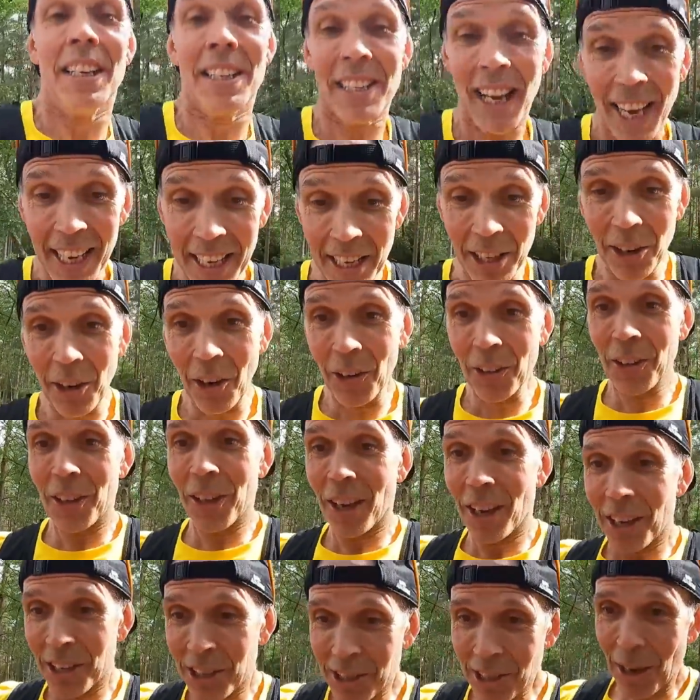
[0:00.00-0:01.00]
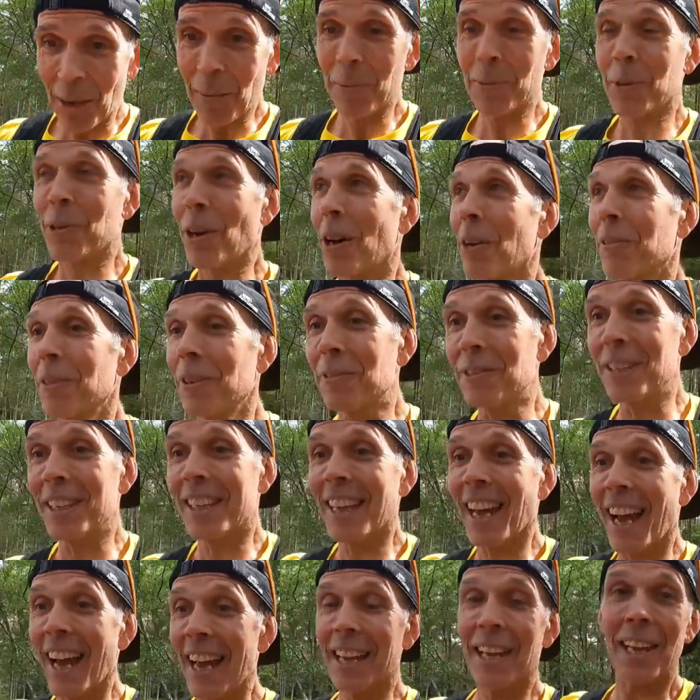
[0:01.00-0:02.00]
taking on the serpent trail
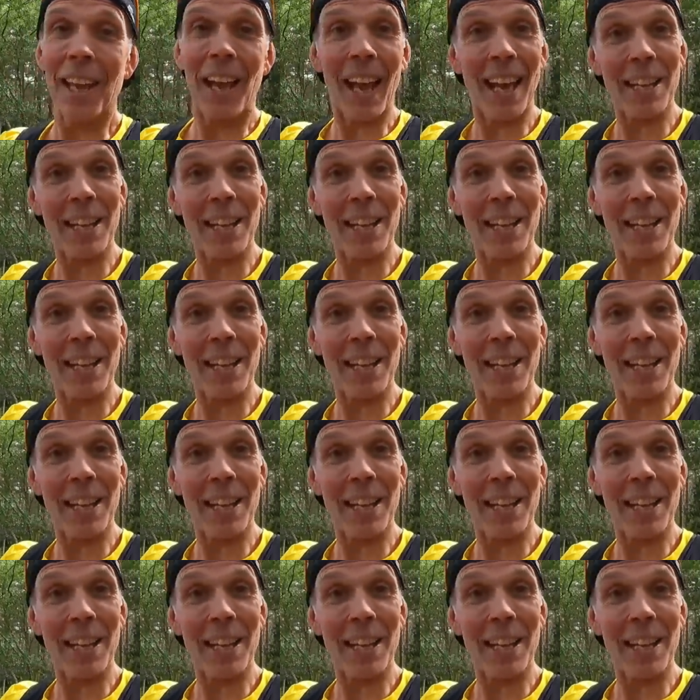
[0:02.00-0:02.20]
50k